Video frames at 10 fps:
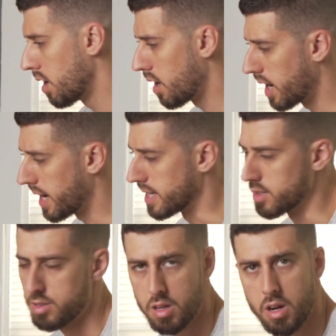All
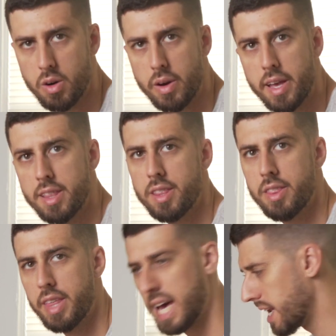right, so
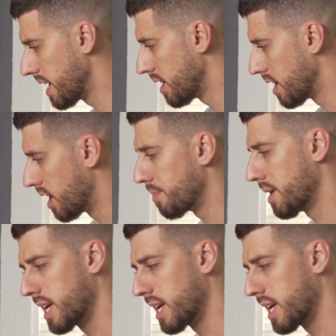that ended up,